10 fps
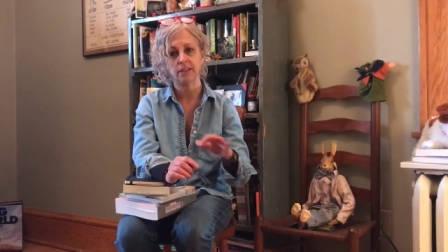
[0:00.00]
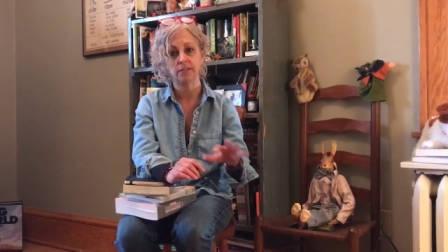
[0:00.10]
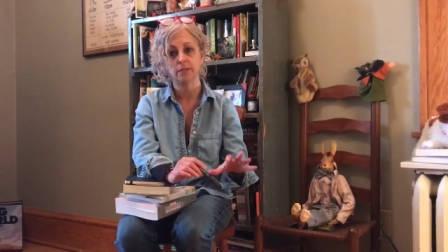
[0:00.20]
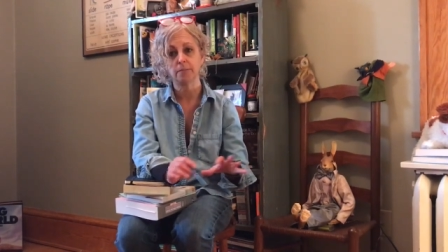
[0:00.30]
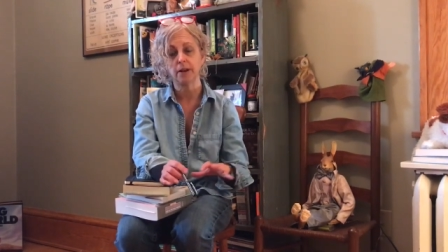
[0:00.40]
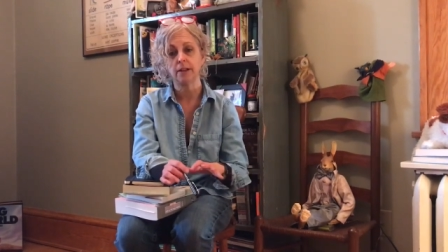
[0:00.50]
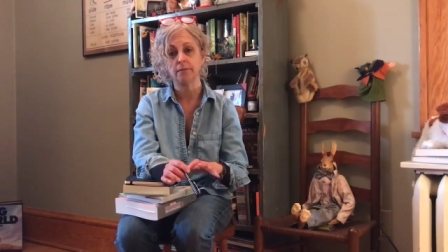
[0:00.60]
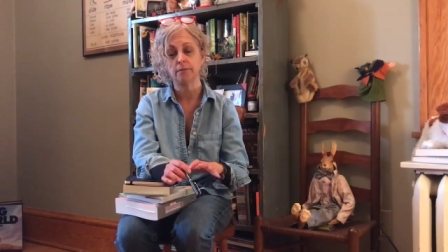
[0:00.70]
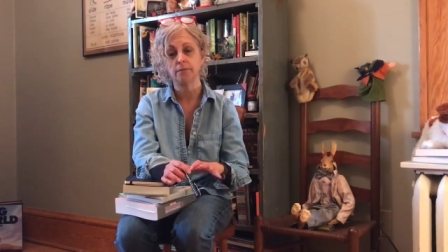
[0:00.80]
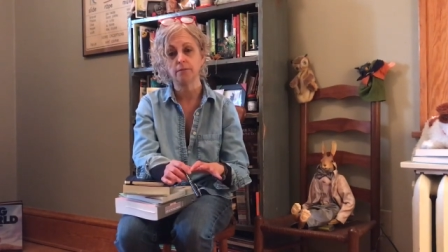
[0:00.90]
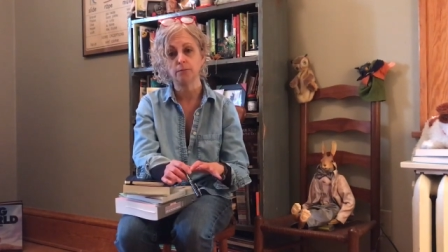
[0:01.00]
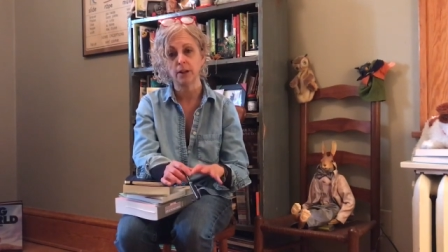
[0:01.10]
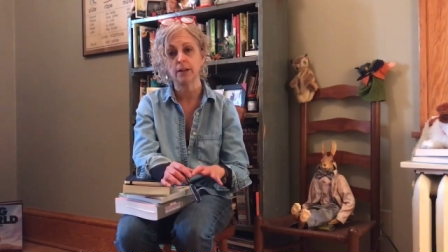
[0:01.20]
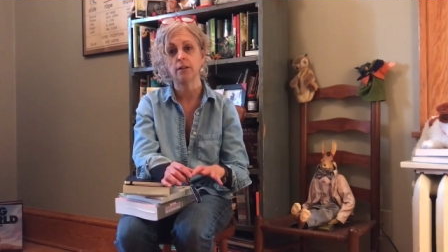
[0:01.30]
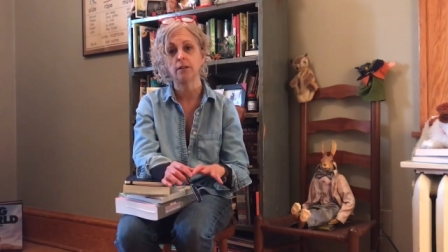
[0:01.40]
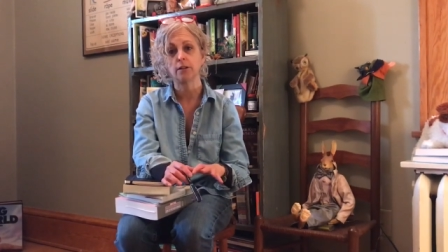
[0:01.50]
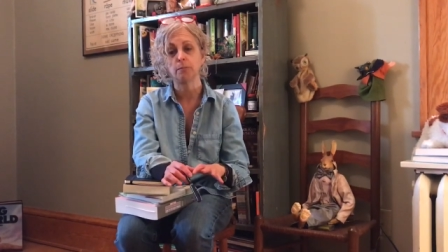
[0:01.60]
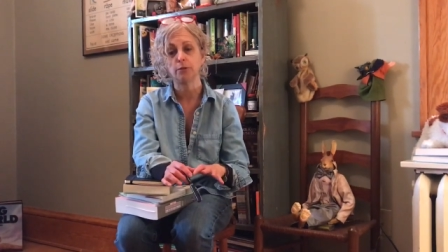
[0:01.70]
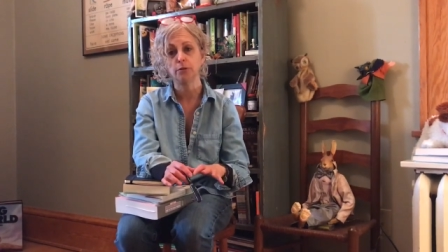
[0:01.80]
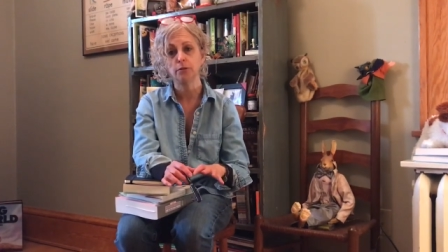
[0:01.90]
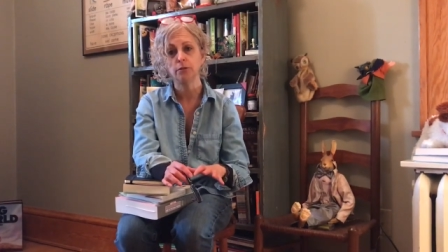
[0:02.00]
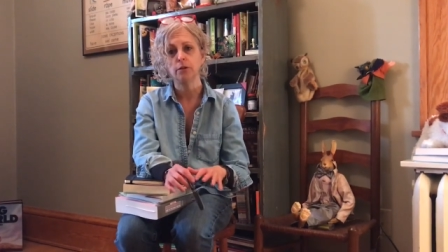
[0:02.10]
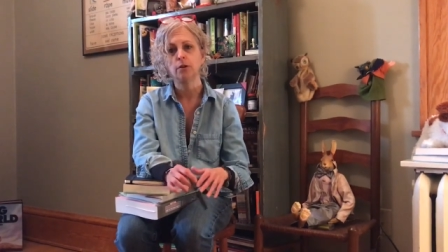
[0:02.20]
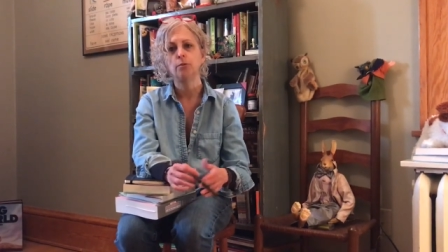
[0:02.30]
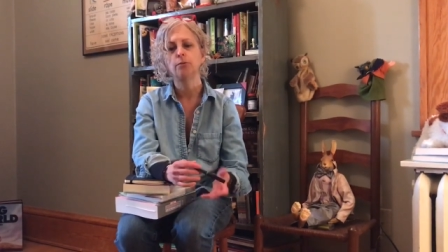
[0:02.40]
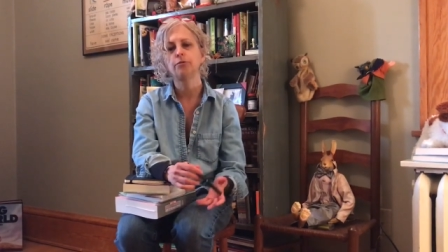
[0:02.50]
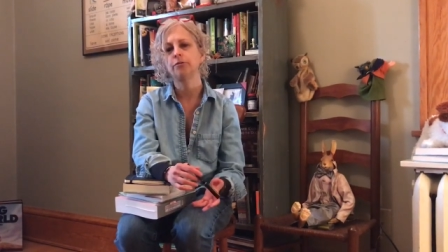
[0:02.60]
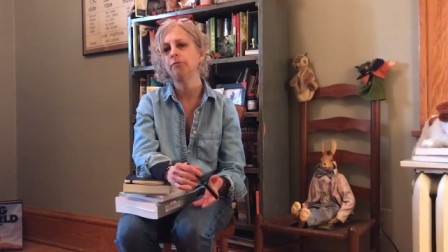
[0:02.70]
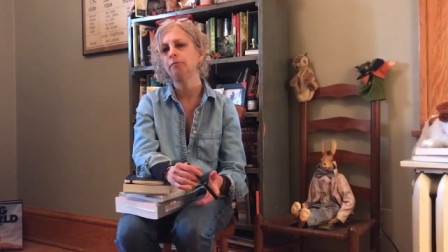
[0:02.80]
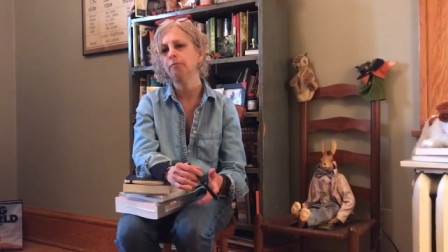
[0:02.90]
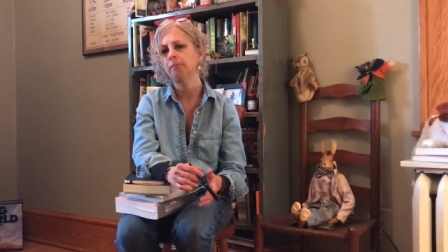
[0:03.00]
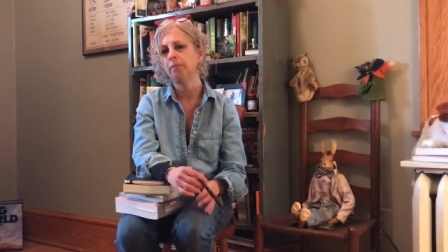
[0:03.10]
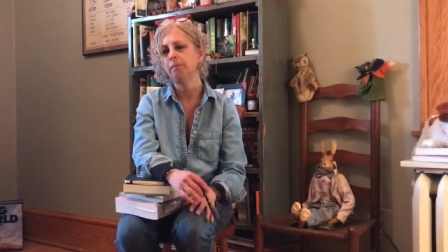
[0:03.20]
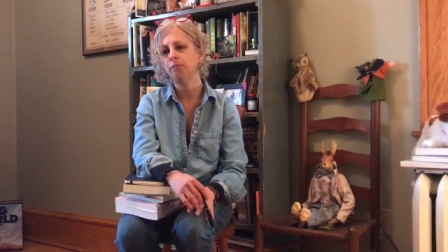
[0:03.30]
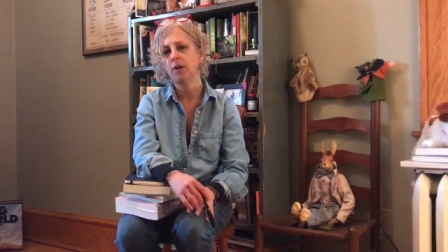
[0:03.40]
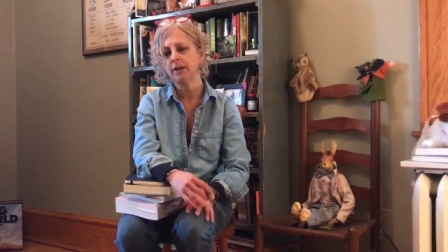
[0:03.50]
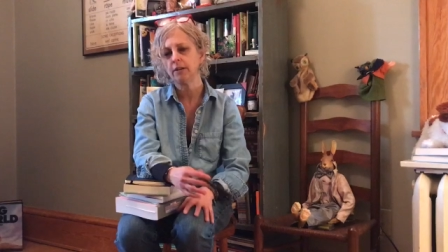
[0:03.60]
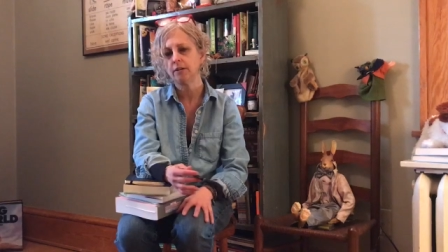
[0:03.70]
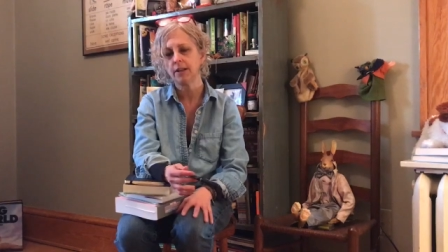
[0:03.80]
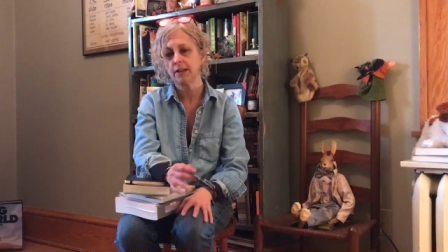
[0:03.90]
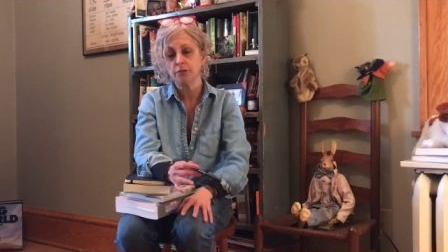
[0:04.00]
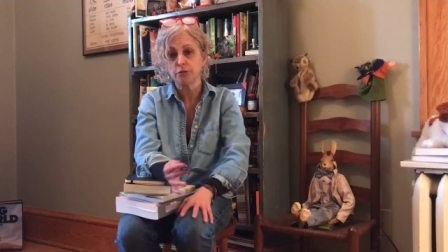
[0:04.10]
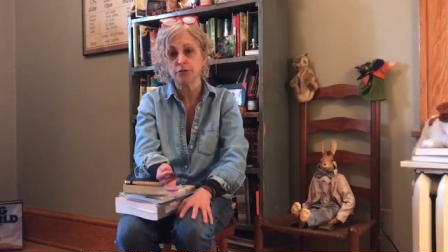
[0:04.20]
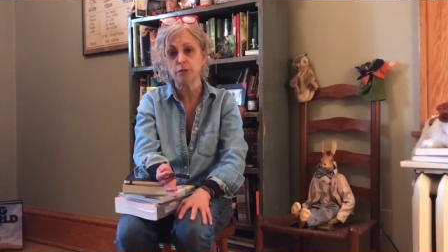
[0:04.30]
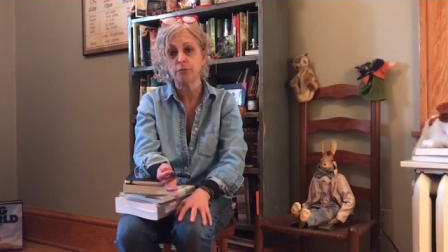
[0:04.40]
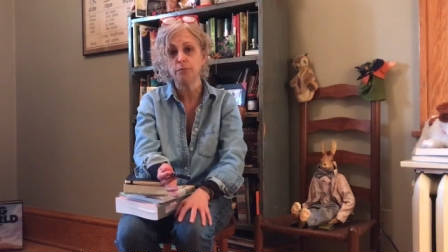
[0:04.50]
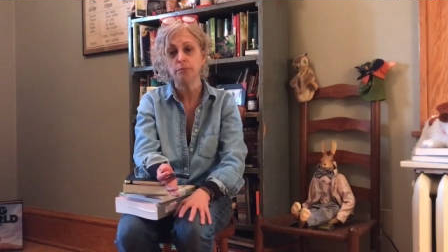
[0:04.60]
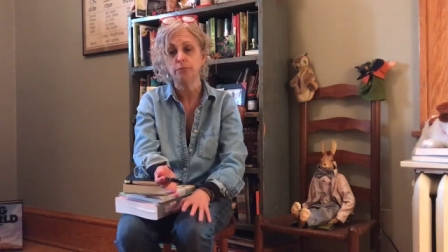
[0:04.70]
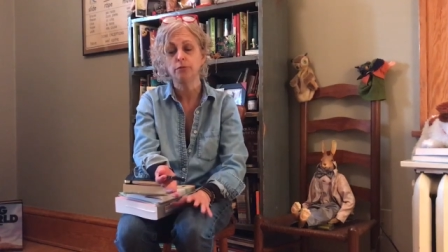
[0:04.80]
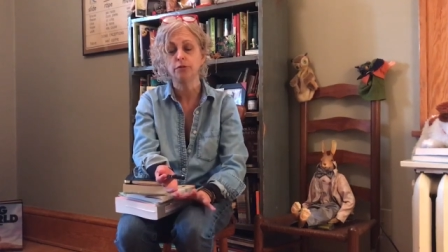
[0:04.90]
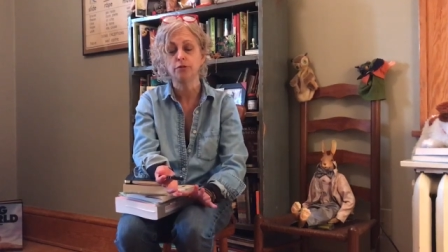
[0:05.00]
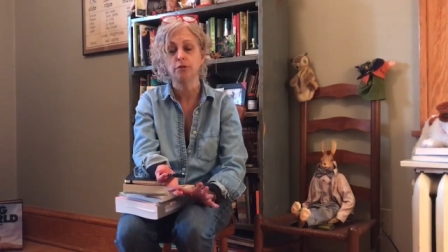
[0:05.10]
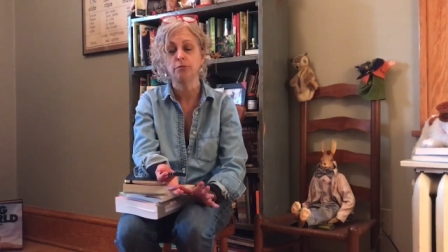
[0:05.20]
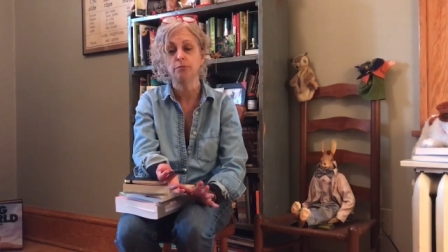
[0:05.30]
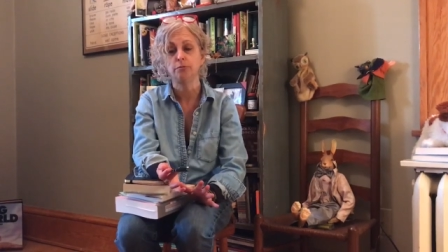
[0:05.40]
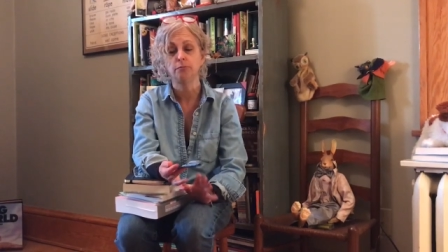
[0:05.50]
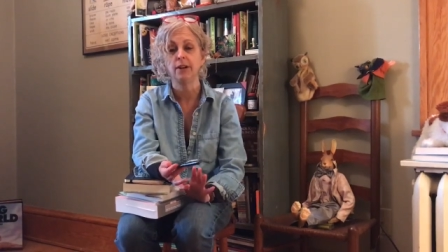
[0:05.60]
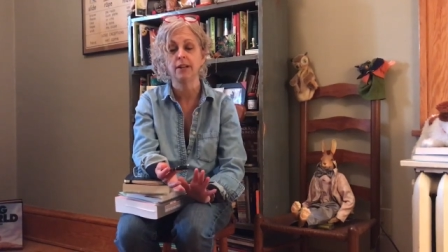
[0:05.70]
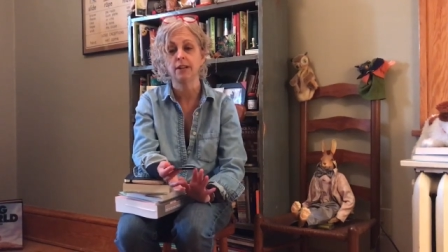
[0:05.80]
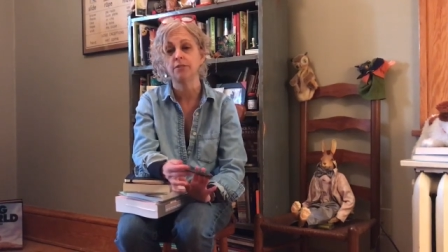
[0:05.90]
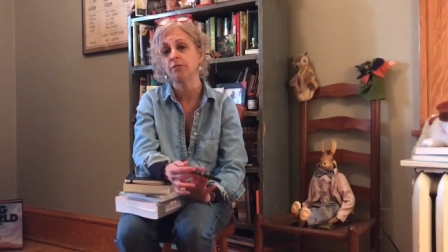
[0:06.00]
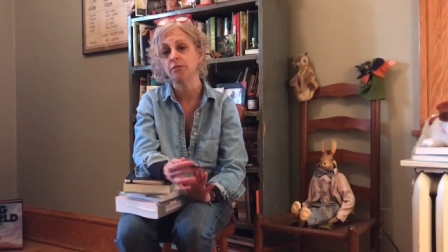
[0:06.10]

Is it by writing on a computer, or is it writing on hand? There's no right answer.